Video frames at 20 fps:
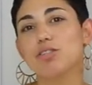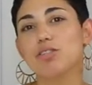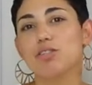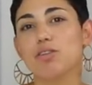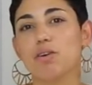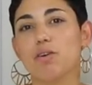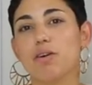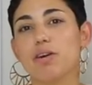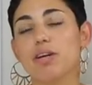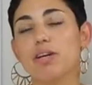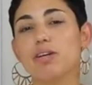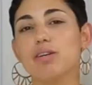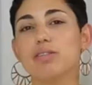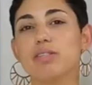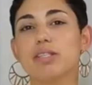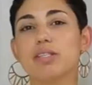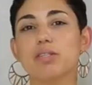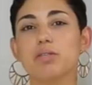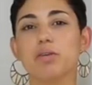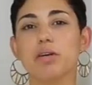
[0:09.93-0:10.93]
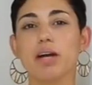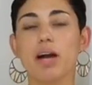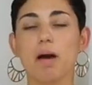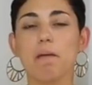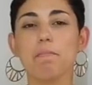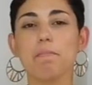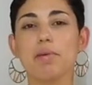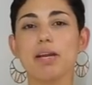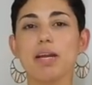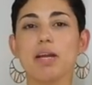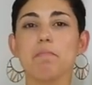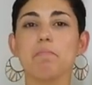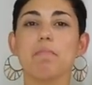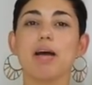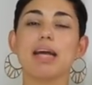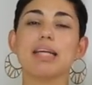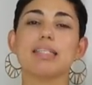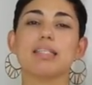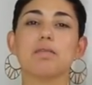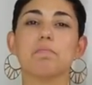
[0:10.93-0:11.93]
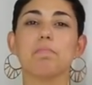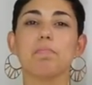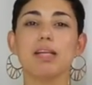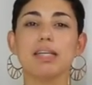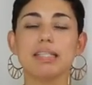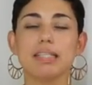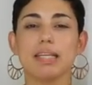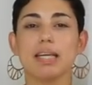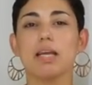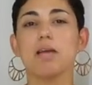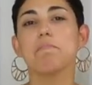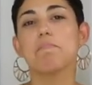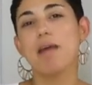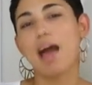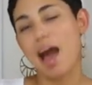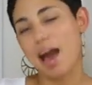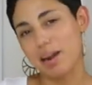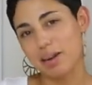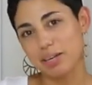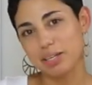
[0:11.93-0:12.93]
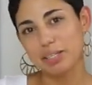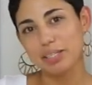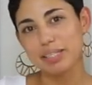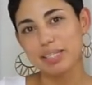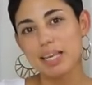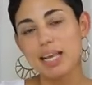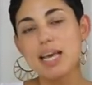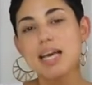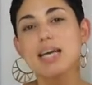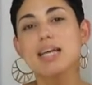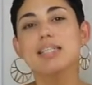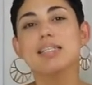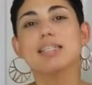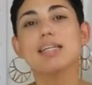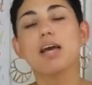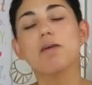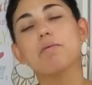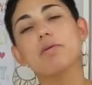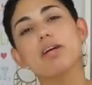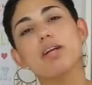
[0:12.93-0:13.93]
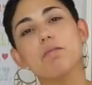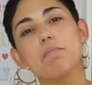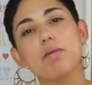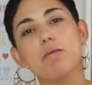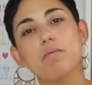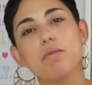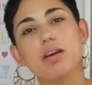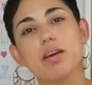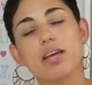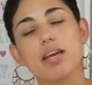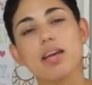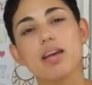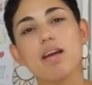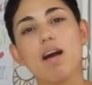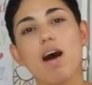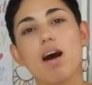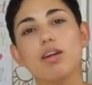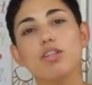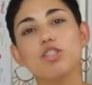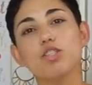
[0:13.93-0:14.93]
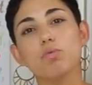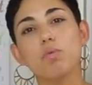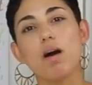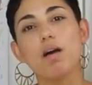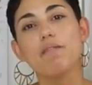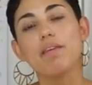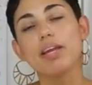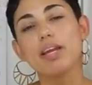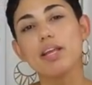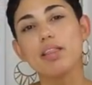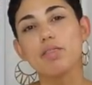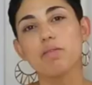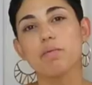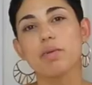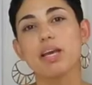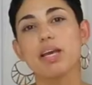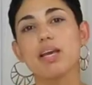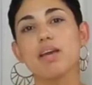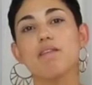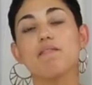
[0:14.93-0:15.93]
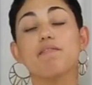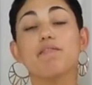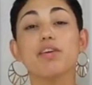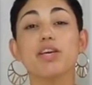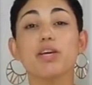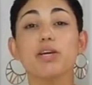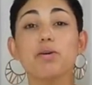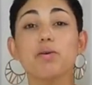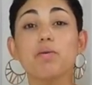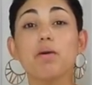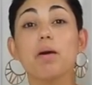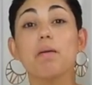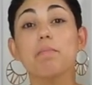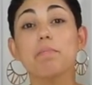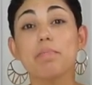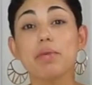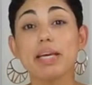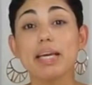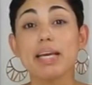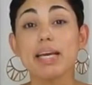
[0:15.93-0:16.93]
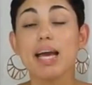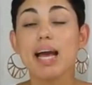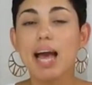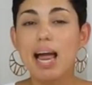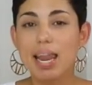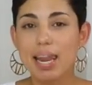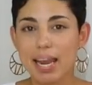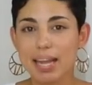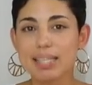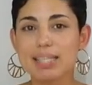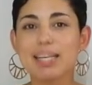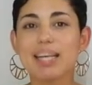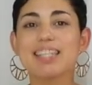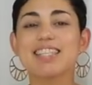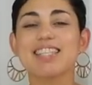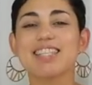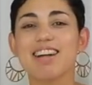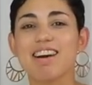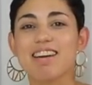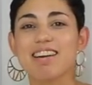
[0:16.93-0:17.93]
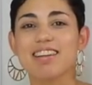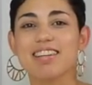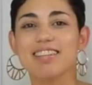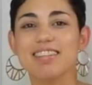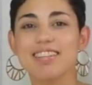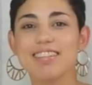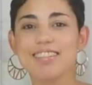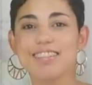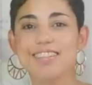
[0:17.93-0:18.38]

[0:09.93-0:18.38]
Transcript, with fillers: tutorials to accompany my simplicity patterns. Today we're going to be working on 1283 View B. Let's get started.